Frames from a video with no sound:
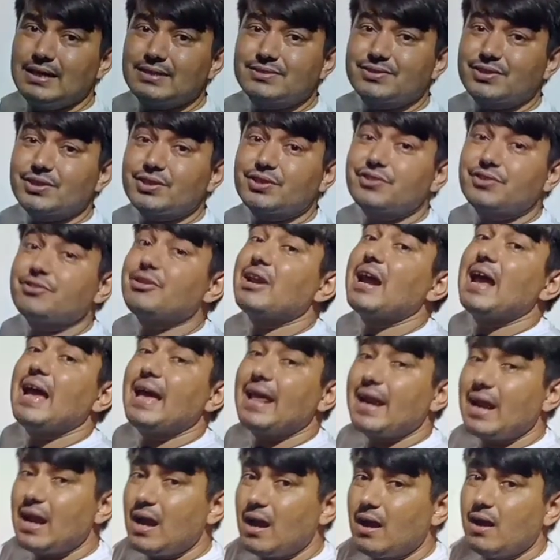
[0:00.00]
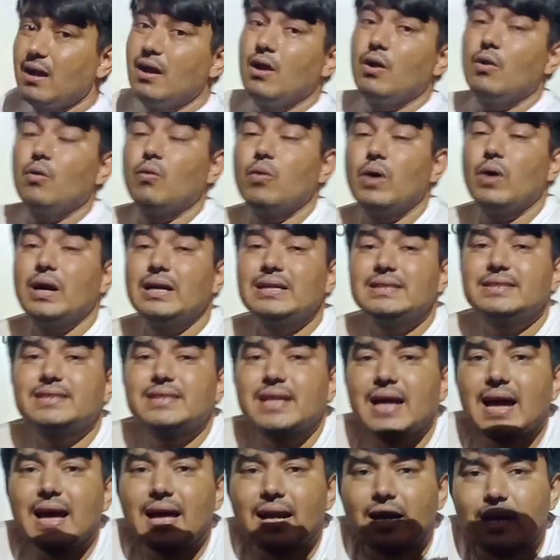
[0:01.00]
It's a tera.
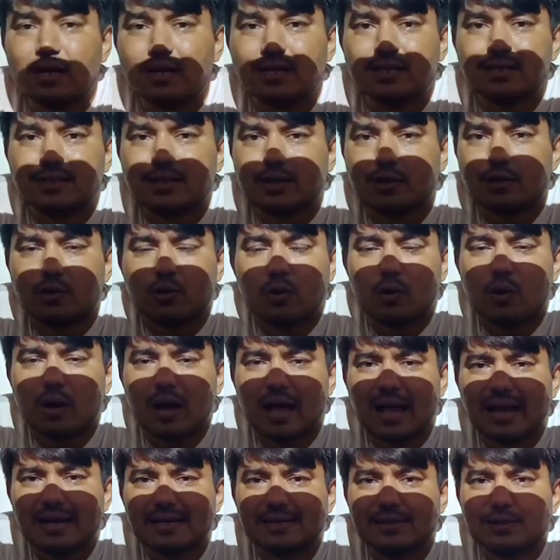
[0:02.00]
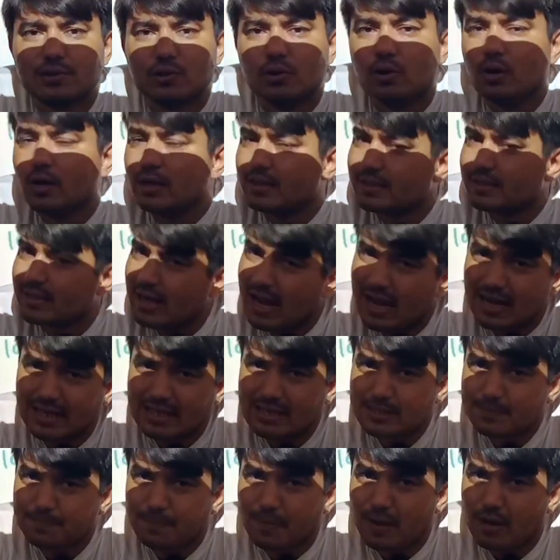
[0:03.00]
1 tera is equal to
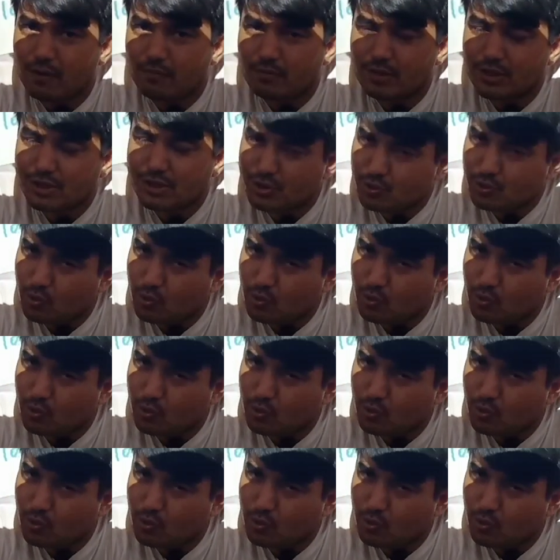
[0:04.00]
10 is power